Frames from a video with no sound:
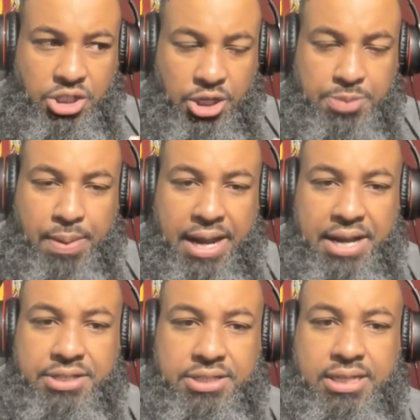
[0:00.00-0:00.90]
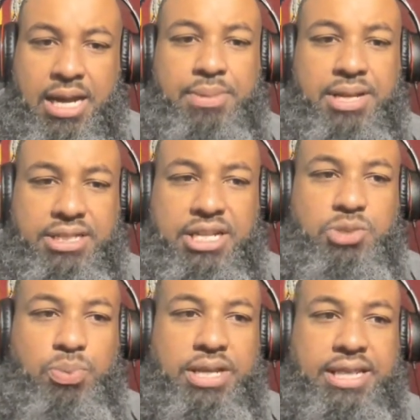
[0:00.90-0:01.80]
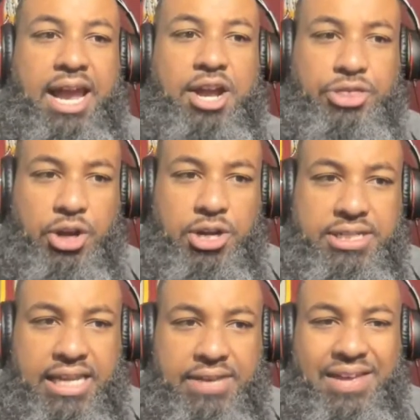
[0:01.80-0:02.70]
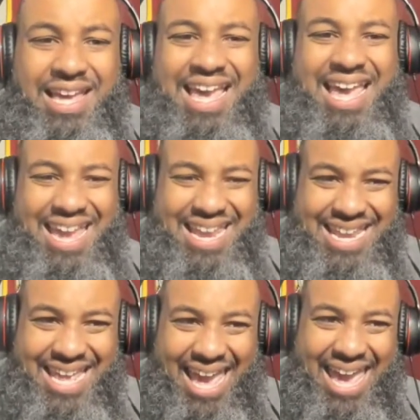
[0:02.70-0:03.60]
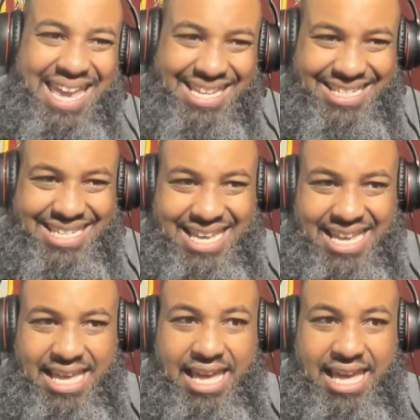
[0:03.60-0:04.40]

the Spiders coming into this week, they are 13th in the AFCA